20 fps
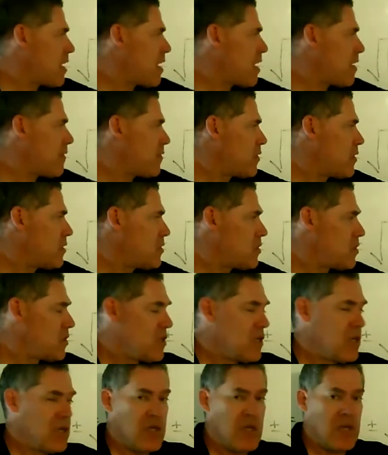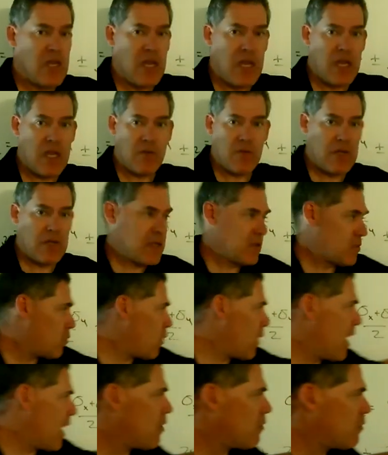average, and we can,
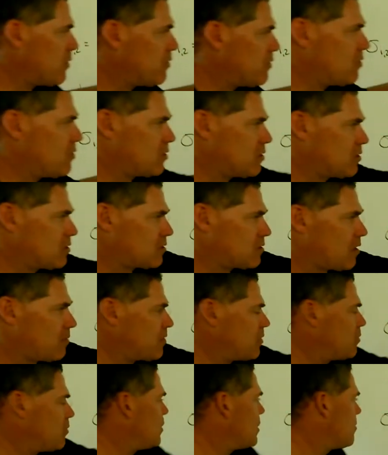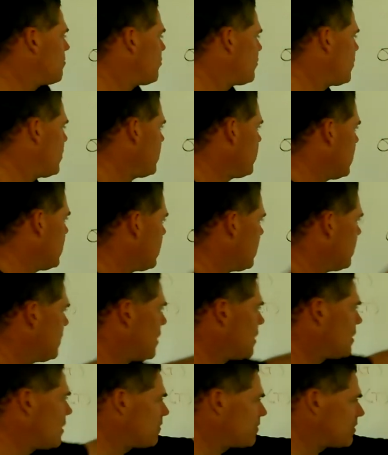wow, there's something we can play with, and
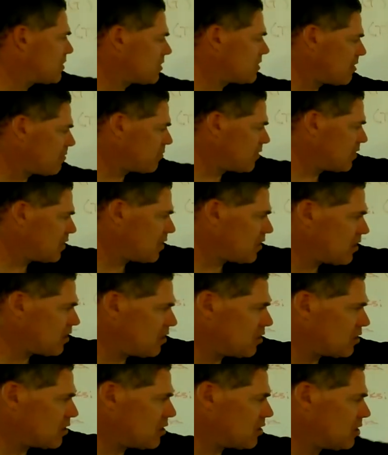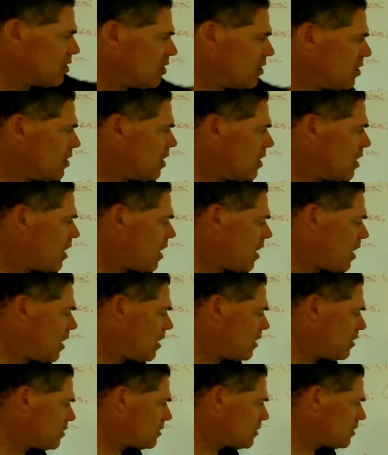that gives us something here.
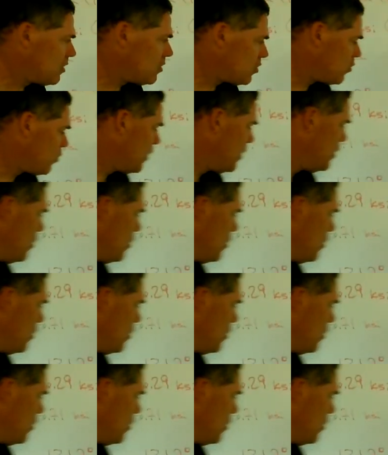And since we